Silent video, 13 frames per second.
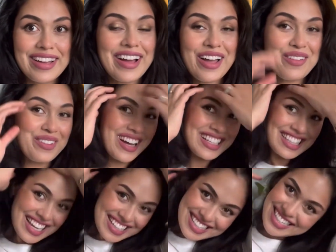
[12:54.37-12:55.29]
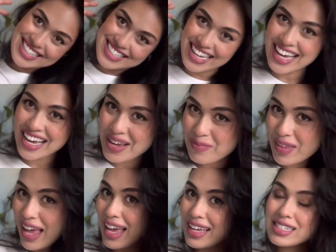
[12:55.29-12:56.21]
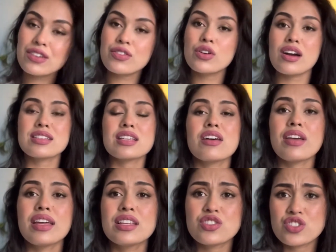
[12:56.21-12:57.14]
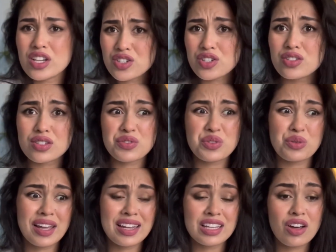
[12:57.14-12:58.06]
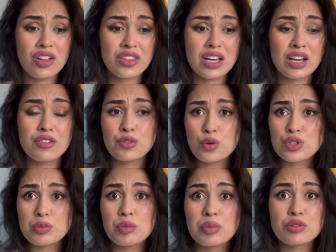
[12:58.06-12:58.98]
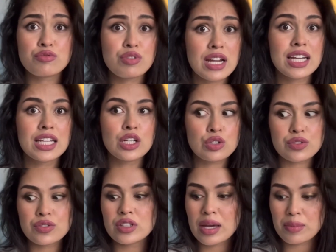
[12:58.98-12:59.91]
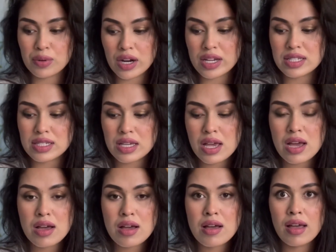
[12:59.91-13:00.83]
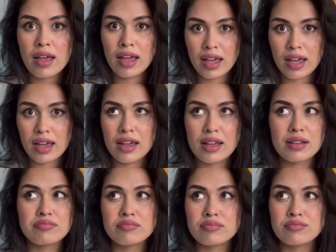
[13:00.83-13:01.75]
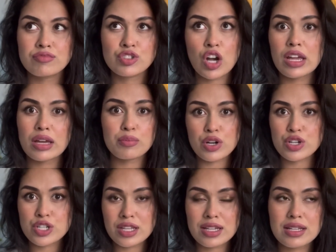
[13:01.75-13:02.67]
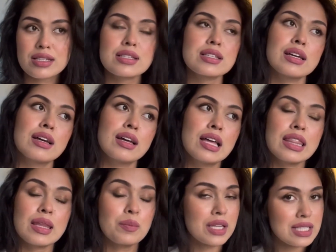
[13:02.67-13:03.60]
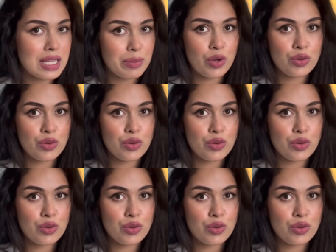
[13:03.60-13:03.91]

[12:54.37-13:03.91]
I hope you guys liked it, and if you guys have any suggestions for any other affordable but really good for their price hair dryer brush things, then please let me know